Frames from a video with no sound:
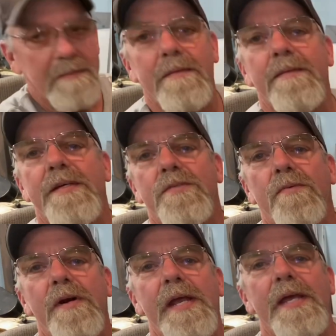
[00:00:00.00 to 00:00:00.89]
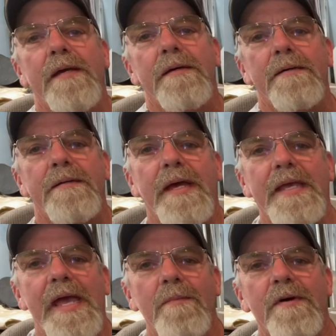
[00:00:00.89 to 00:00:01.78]
this ring that
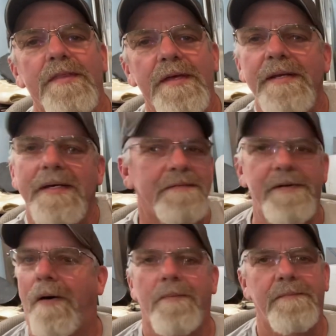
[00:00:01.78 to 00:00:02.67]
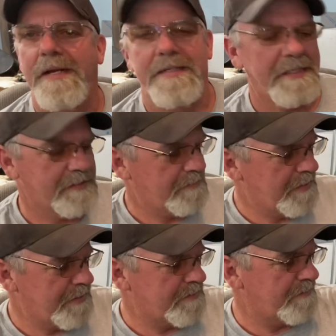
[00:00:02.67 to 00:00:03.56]
came with it. No, it doesn't.
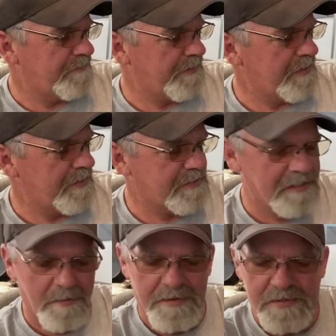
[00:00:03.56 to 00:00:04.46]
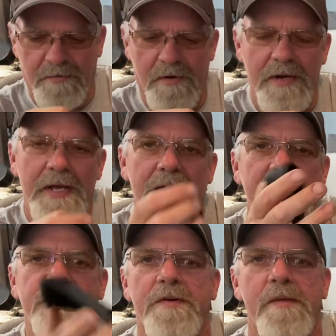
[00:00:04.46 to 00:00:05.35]
It doesn't fit. That's not what it's for.
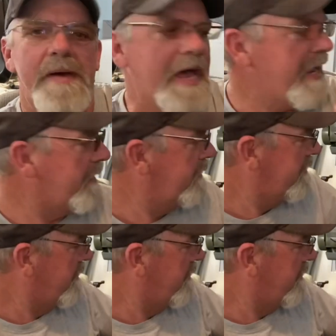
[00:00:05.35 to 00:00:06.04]
It's for the bag. The